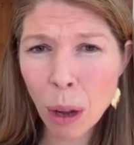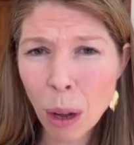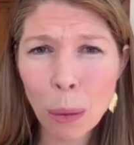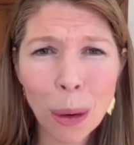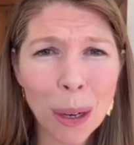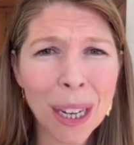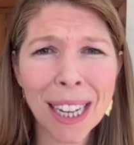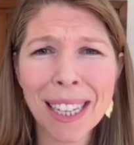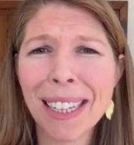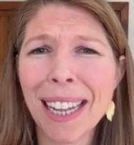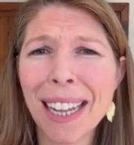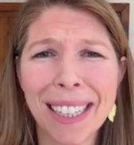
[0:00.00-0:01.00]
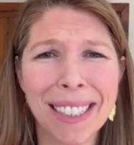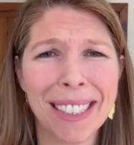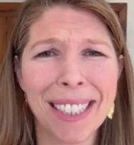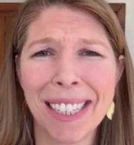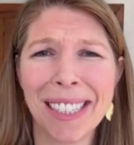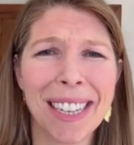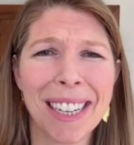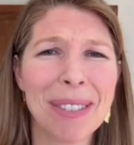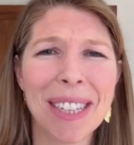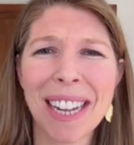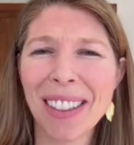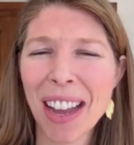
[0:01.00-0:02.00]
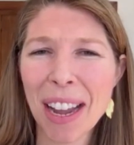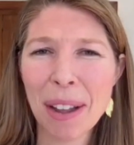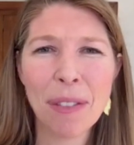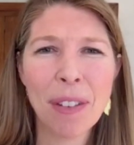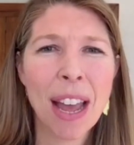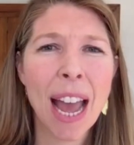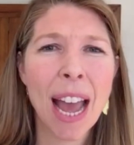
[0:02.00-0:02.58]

work and, and, and everyday life,